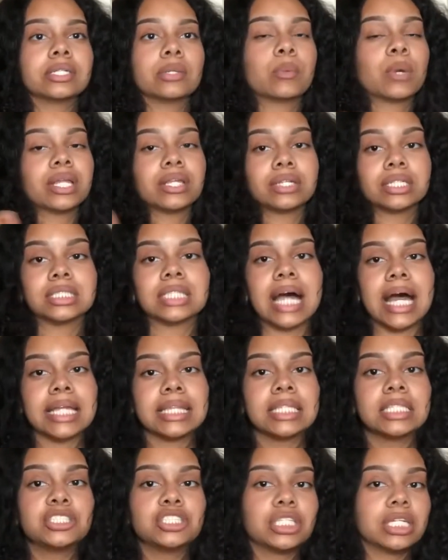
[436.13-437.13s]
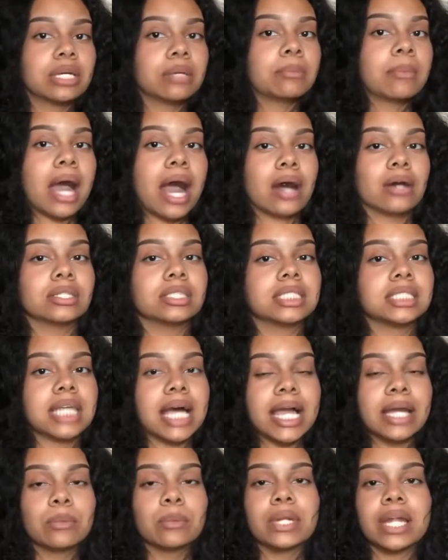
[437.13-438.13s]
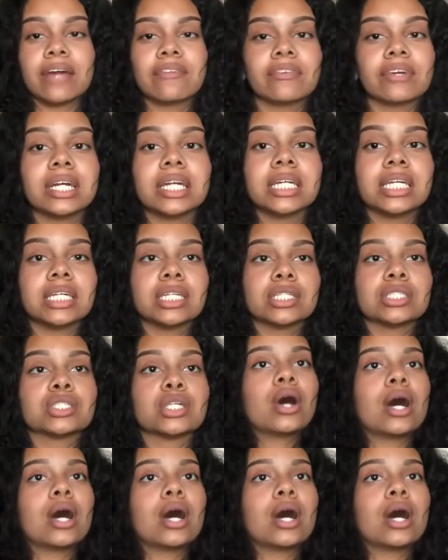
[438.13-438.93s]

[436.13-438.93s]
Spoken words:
whether it's at the gym, outside, whatever it is.